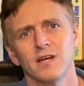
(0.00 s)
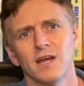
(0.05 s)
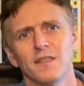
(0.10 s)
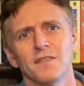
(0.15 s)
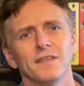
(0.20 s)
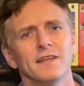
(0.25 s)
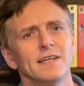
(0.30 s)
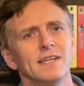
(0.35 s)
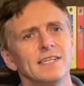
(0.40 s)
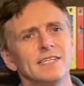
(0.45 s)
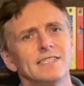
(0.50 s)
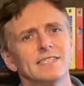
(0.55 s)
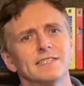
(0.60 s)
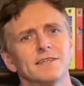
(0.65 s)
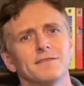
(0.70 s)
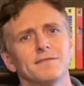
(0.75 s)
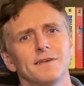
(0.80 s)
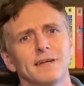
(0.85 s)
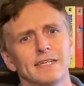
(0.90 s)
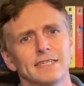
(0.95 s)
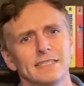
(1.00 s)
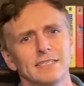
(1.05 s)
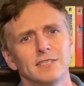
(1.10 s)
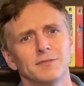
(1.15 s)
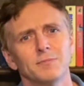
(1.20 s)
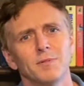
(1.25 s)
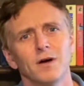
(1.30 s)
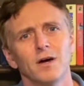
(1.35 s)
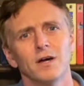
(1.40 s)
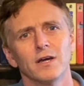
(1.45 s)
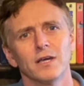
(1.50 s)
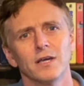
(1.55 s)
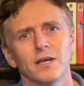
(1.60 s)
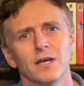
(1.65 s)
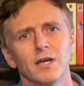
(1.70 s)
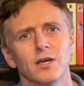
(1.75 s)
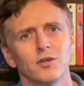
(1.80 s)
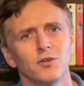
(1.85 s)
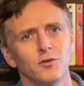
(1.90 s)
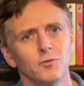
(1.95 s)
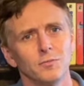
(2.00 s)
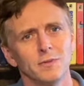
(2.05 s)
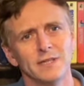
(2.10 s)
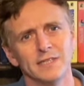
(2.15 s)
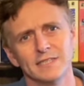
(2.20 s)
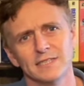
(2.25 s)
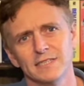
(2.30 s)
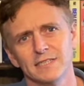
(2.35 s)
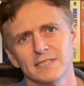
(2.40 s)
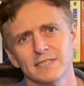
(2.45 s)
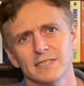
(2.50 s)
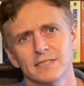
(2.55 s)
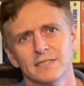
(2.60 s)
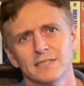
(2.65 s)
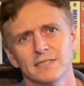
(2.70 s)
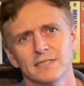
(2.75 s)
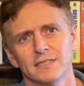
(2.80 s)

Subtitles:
the least affected by humidity.